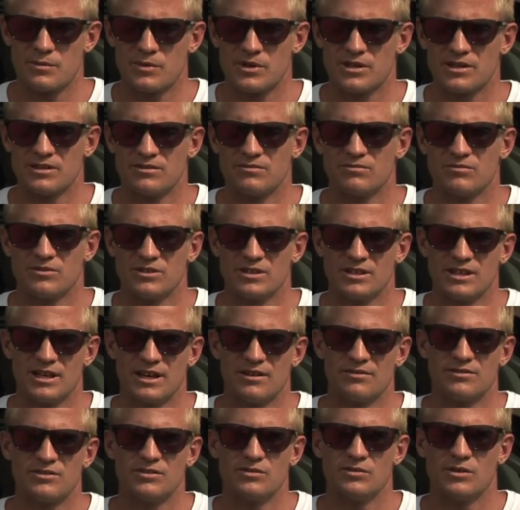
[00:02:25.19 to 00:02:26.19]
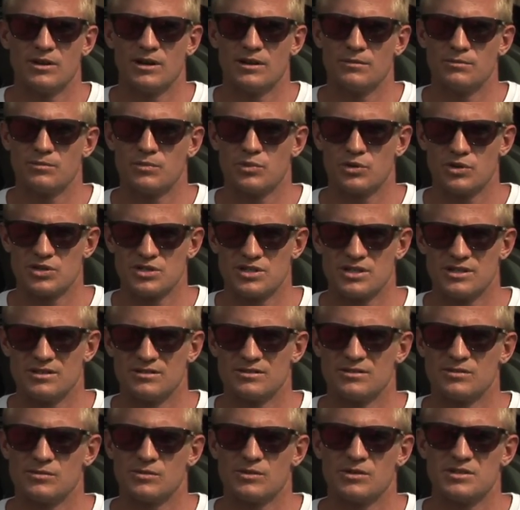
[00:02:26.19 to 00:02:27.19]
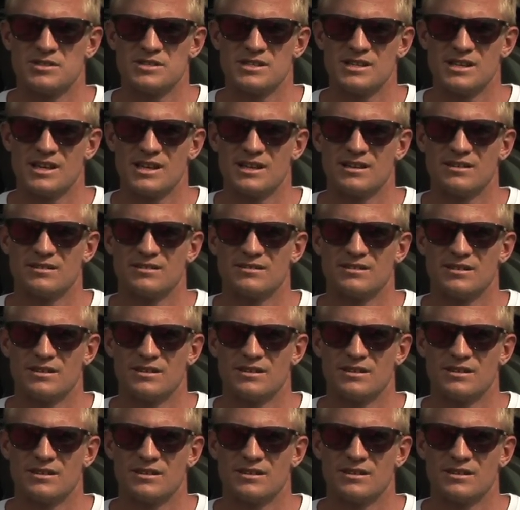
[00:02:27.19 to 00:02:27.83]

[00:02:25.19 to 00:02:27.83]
But you really have to push it towards the end,